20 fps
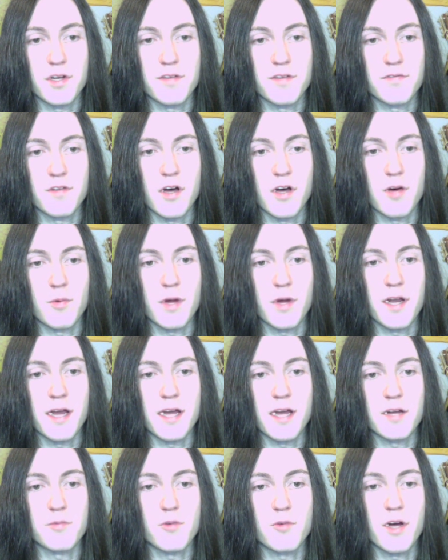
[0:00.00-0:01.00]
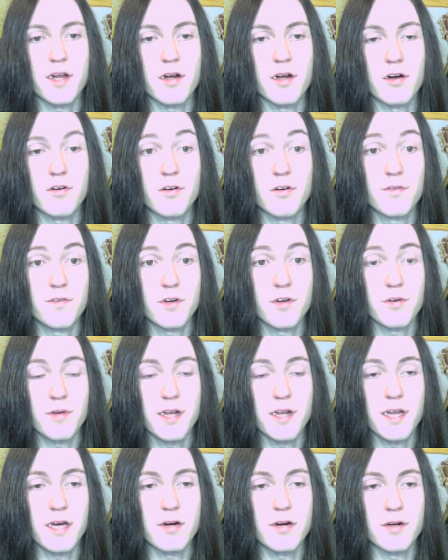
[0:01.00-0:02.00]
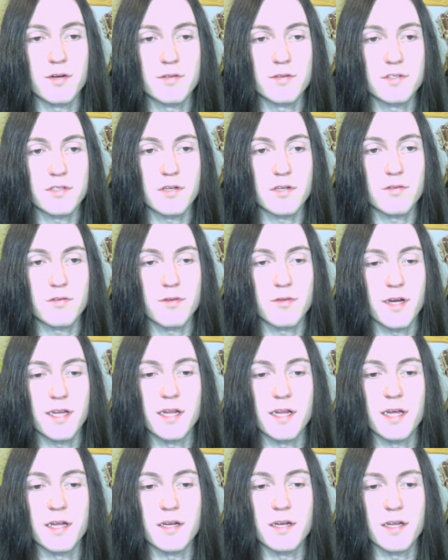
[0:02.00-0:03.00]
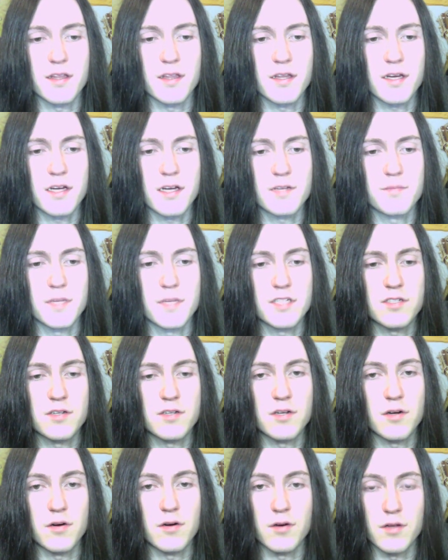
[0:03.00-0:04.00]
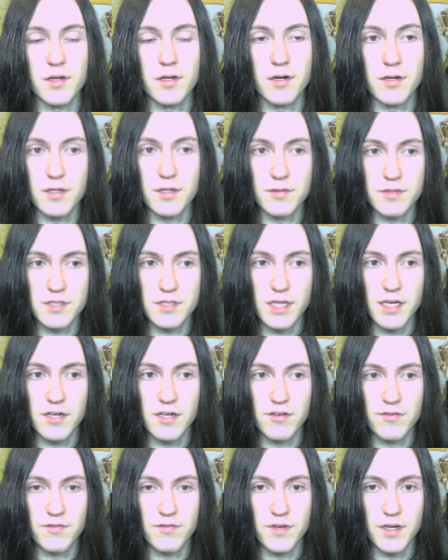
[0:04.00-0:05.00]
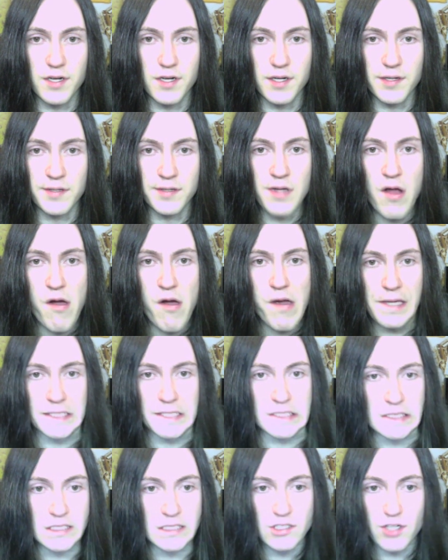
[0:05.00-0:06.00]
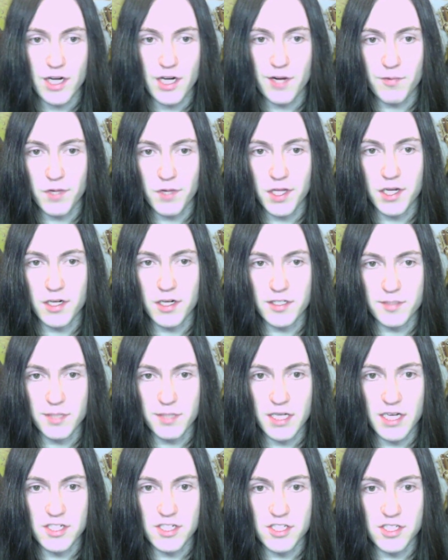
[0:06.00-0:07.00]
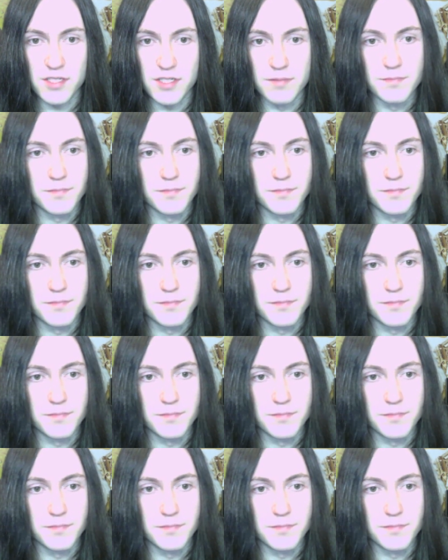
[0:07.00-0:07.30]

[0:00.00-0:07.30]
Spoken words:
If not, when, Adam? When? I'll review it right now. It was alright, and I think I mentioned it earlier. It was kind of trying really hard to be edgy. It